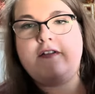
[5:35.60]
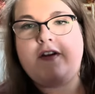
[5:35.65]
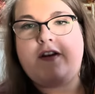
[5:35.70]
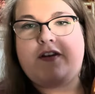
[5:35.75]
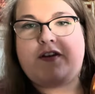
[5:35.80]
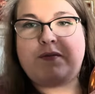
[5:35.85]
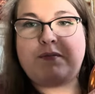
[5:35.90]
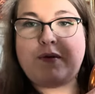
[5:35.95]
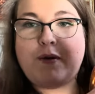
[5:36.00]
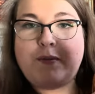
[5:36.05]

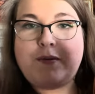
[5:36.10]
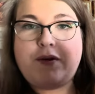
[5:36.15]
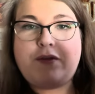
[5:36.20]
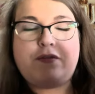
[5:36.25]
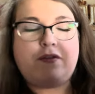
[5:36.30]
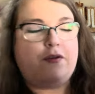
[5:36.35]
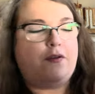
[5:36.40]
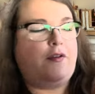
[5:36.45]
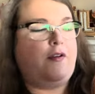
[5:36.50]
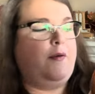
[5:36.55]
right, moment of
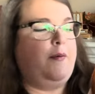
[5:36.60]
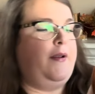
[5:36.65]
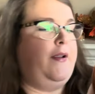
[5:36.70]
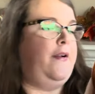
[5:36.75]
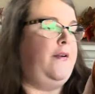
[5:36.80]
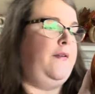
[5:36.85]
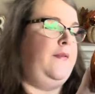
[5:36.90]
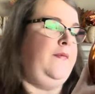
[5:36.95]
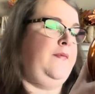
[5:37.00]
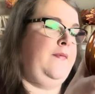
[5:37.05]
truth, here we
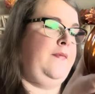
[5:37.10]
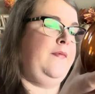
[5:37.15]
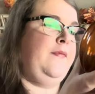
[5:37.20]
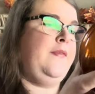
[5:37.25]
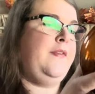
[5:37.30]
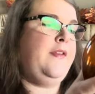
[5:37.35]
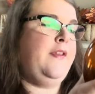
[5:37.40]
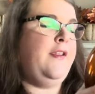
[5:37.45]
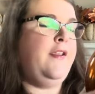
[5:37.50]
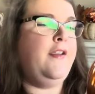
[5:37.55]
go.
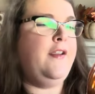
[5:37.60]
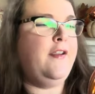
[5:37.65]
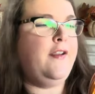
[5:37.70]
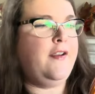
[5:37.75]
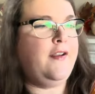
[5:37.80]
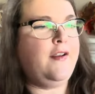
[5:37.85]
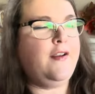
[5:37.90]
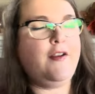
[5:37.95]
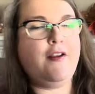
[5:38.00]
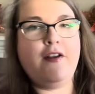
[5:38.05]

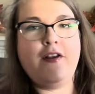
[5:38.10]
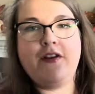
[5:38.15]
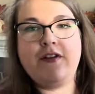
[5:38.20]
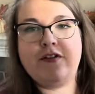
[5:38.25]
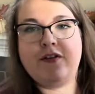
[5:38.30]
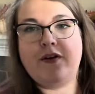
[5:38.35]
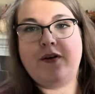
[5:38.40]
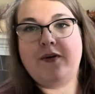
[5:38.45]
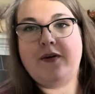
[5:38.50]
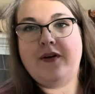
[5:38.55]

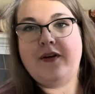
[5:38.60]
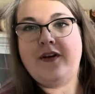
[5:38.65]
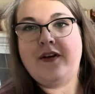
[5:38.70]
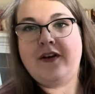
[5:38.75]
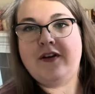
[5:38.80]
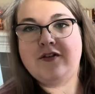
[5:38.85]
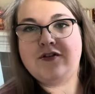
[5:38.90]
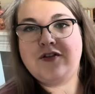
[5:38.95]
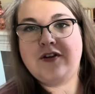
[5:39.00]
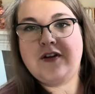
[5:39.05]
So
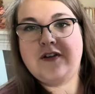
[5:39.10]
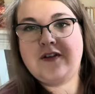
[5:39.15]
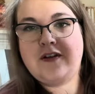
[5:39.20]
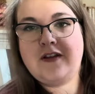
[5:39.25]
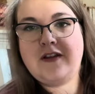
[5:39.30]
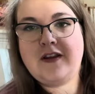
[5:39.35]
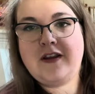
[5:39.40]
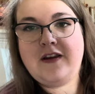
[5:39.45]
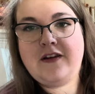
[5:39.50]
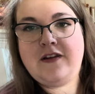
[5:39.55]
here she is
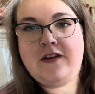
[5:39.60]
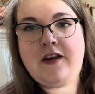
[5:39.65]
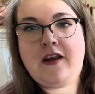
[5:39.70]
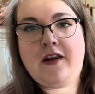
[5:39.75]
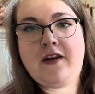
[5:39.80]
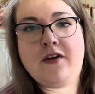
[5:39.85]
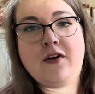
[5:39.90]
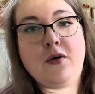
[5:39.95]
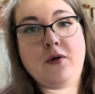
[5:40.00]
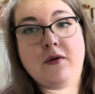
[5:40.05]
unlit
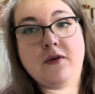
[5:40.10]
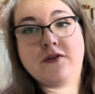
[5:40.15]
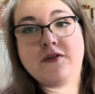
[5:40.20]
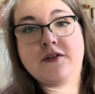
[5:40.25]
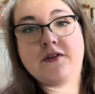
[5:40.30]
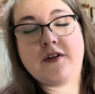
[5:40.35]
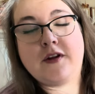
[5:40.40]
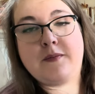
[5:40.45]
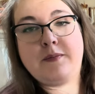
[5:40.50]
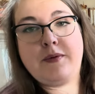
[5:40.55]
and
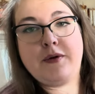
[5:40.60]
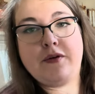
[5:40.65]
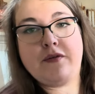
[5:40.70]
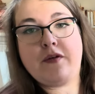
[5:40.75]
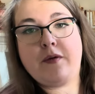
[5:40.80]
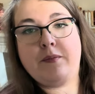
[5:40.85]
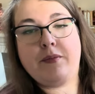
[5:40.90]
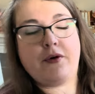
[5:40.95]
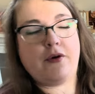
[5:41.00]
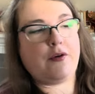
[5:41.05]
gorgeous, like
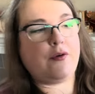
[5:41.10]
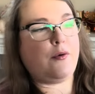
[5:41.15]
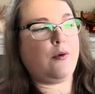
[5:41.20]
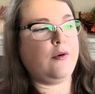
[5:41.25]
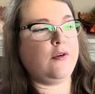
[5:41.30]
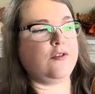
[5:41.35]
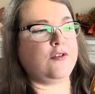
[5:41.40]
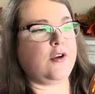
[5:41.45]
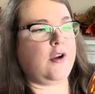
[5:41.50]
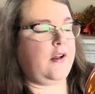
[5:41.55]
beautiful burnt
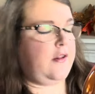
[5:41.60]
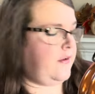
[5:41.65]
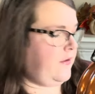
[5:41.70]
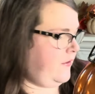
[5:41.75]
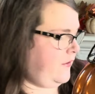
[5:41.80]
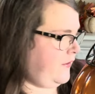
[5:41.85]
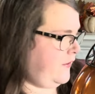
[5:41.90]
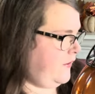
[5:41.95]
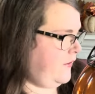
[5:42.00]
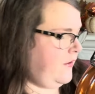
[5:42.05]
orange
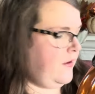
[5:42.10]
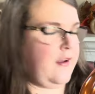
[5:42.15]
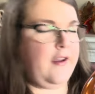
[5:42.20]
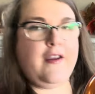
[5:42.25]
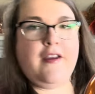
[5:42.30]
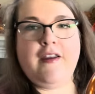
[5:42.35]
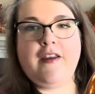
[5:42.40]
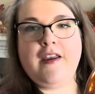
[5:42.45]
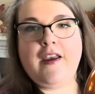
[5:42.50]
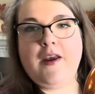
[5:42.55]
color.
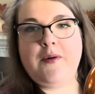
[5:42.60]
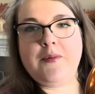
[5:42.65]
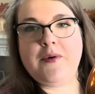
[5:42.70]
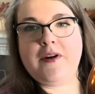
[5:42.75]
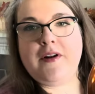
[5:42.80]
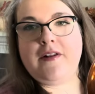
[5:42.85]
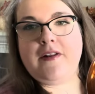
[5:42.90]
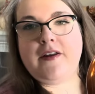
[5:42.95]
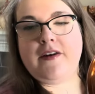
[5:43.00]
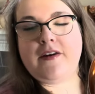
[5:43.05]
And we're
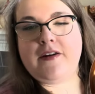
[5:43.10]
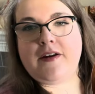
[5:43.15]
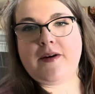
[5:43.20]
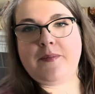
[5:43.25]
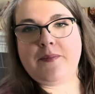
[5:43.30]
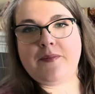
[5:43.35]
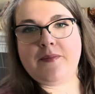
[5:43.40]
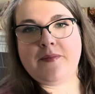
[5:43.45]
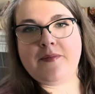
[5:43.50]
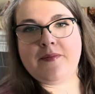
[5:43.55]
gonna light it
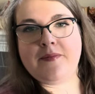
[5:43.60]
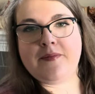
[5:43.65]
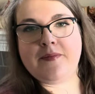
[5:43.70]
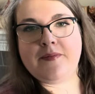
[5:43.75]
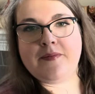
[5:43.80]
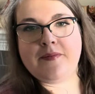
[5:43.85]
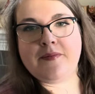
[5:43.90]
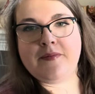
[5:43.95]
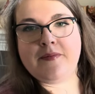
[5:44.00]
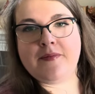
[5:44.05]
up.
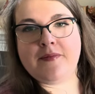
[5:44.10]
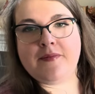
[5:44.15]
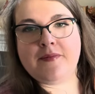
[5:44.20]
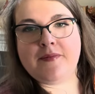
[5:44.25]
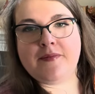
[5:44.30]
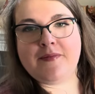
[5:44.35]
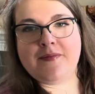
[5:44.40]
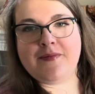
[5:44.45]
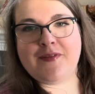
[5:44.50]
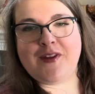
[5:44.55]

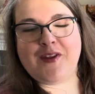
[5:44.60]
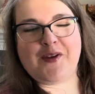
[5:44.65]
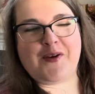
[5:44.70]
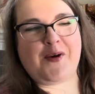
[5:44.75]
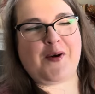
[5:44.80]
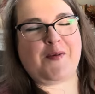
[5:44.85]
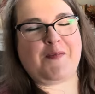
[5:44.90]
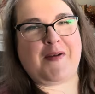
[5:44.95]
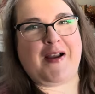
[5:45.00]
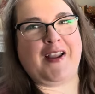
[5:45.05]

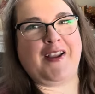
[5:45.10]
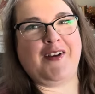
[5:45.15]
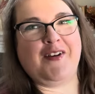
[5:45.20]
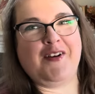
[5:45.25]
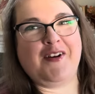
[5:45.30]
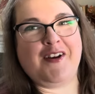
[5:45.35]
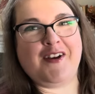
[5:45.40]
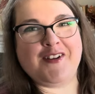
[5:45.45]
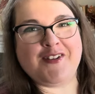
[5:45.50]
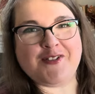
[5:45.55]
Oh
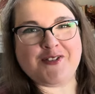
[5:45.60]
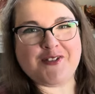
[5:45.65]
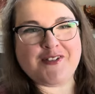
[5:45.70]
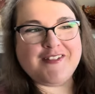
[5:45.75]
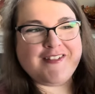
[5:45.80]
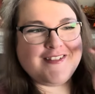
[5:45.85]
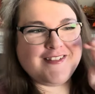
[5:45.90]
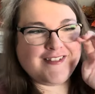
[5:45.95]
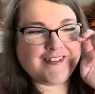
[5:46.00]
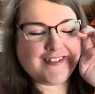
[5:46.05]
my gosh,
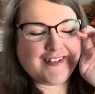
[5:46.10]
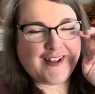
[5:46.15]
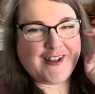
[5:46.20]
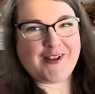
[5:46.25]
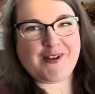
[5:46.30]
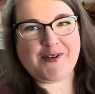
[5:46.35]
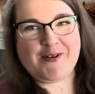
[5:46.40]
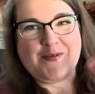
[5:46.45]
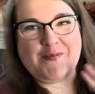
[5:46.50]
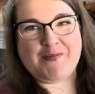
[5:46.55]

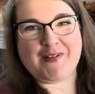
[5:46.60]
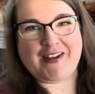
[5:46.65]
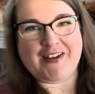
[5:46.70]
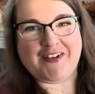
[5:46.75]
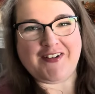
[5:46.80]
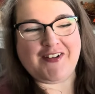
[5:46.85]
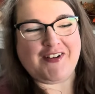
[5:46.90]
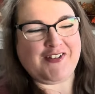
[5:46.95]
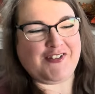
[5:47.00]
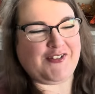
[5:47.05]
oh my
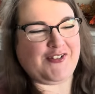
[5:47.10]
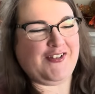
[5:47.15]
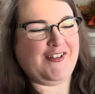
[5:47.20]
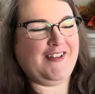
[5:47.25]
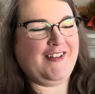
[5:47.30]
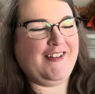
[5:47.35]
gosh.